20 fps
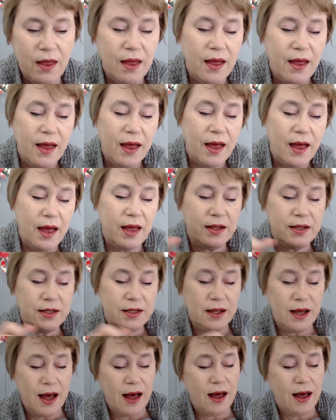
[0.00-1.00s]
And
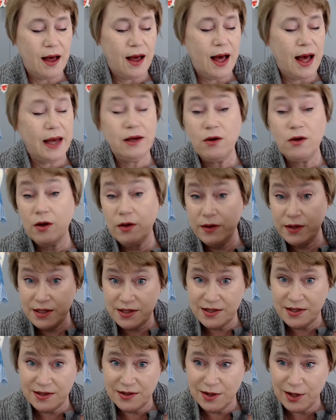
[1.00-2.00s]
I call this
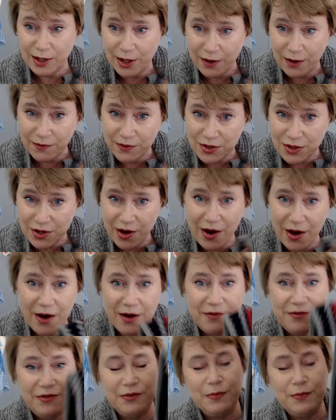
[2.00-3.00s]
the love
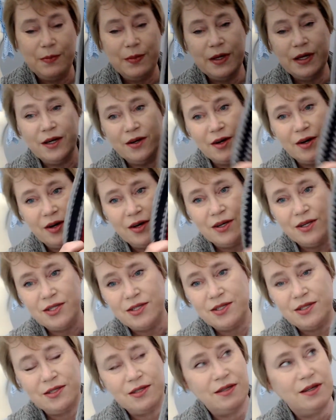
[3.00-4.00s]
scarf
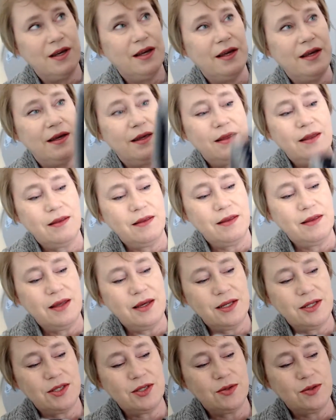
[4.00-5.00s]
because
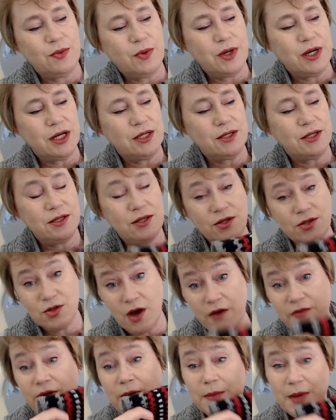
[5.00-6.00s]
this was a
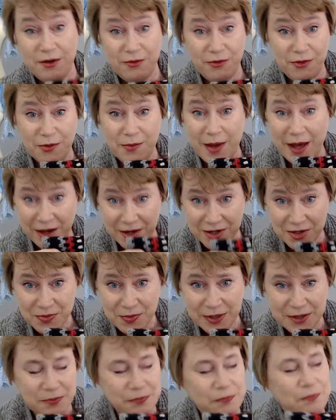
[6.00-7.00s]
scarf I made for my
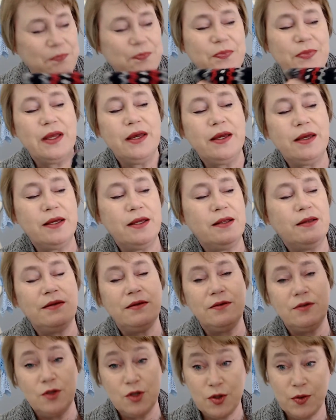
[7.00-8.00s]
husband in
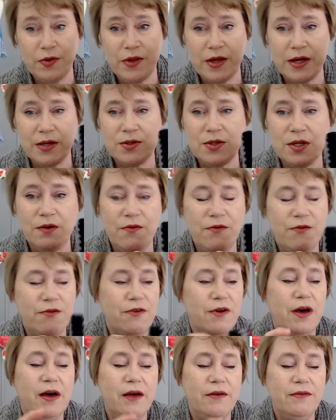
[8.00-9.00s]

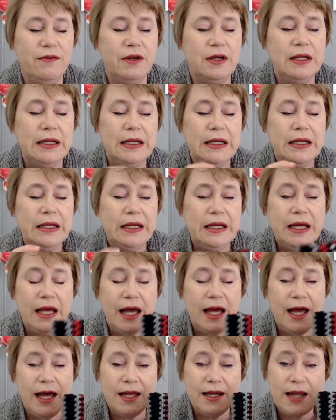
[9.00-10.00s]
2005,
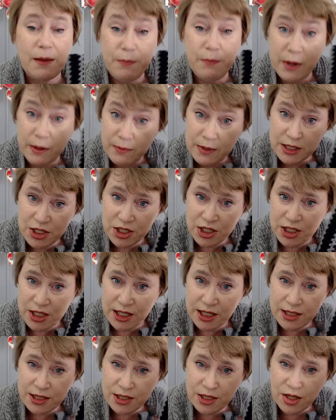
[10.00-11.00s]
and I published
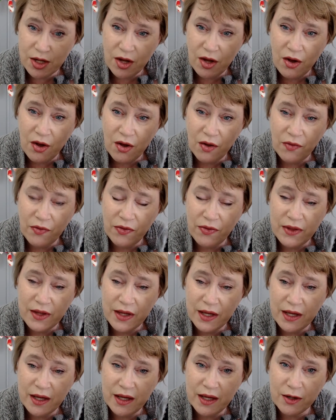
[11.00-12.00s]
it on
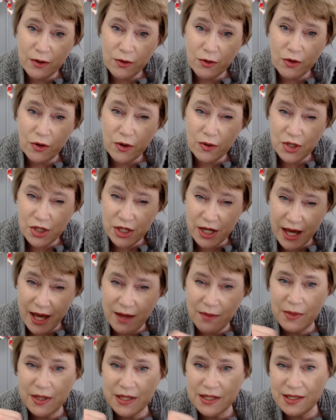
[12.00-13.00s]
the Crochet
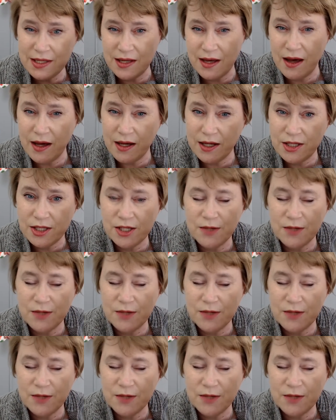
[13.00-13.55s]
Me site.